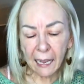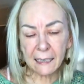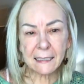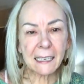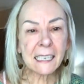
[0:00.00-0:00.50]

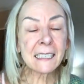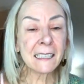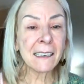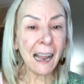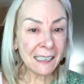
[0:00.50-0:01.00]
And
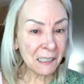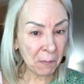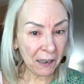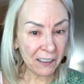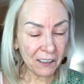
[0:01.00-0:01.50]
it's the
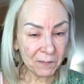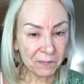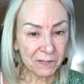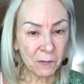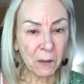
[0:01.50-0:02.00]
last bundle.
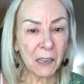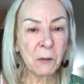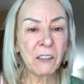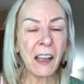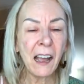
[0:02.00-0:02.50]

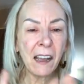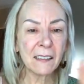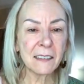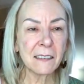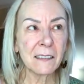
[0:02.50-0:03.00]
We've
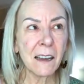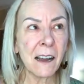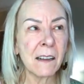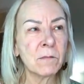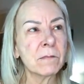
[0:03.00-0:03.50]
had
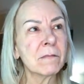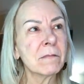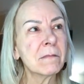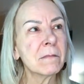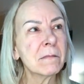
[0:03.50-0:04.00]
um,
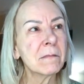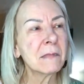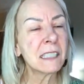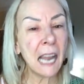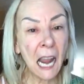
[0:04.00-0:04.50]

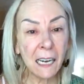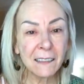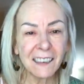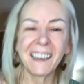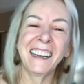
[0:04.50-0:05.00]
10.